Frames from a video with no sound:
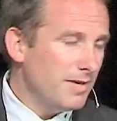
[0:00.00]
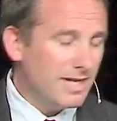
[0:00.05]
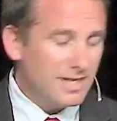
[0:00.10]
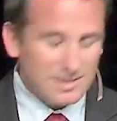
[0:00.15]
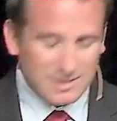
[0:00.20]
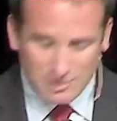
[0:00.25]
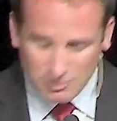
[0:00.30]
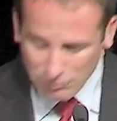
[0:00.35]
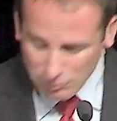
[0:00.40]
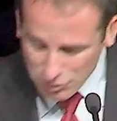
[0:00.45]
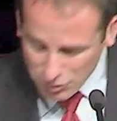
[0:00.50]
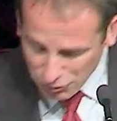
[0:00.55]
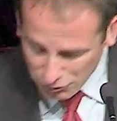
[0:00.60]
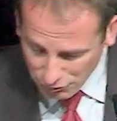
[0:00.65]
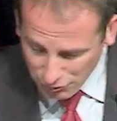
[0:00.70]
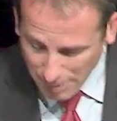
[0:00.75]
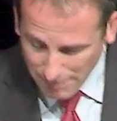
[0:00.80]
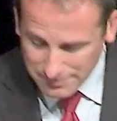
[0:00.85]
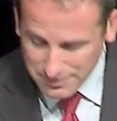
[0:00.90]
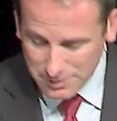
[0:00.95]
because it will
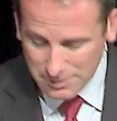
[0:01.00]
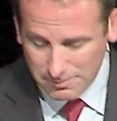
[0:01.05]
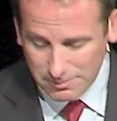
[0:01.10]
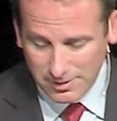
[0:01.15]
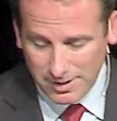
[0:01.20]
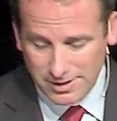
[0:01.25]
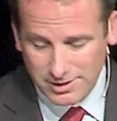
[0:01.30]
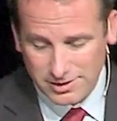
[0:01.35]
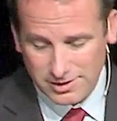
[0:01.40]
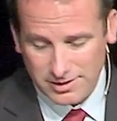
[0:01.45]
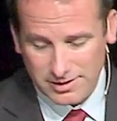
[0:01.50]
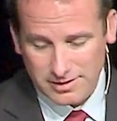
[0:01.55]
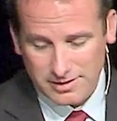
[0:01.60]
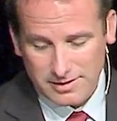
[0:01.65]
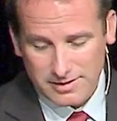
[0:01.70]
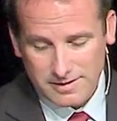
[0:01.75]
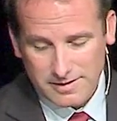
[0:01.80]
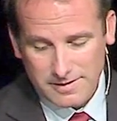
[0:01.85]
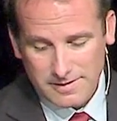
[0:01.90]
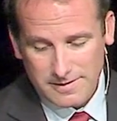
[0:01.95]
corrupt your pleasure.
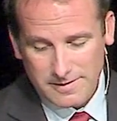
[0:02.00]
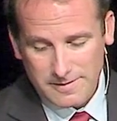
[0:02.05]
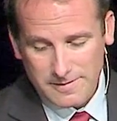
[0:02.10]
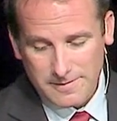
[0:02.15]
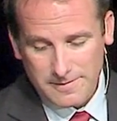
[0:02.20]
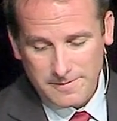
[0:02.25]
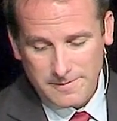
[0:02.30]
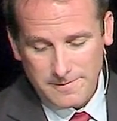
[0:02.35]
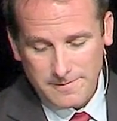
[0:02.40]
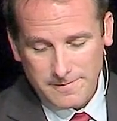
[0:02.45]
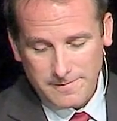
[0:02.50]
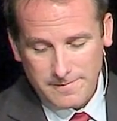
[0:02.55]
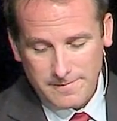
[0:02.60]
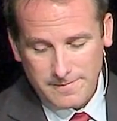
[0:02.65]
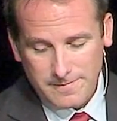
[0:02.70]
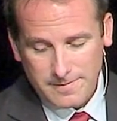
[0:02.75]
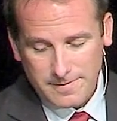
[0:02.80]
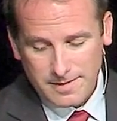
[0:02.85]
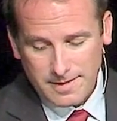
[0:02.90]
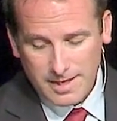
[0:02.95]

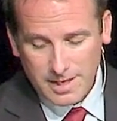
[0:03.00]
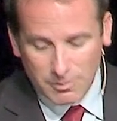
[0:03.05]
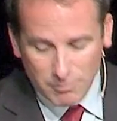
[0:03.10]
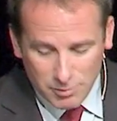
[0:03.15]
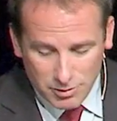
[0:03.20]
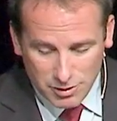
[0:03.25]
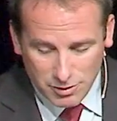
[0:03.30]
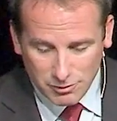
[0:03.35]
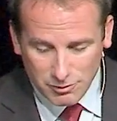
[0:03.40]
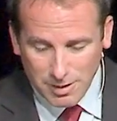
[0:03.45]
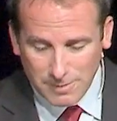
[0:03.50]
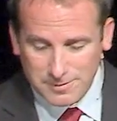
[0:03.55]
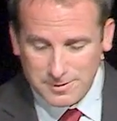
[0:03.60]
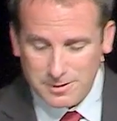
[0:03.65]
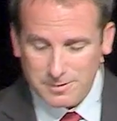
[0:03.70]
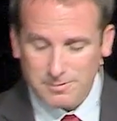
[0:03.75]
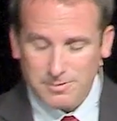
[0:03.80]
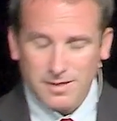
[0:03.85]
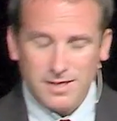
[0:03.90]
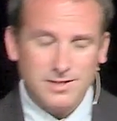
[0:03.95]
It will corrupt
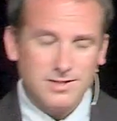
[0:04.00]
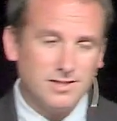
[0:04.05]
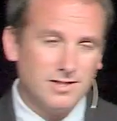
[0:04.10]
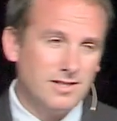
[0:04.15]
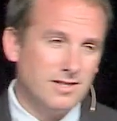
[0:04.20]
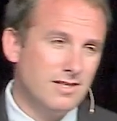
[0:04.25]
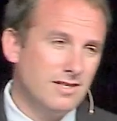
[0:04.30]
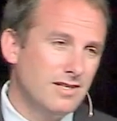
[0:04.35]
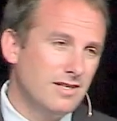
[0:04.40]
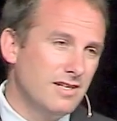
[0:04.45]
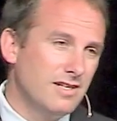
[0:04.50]
your pleasure.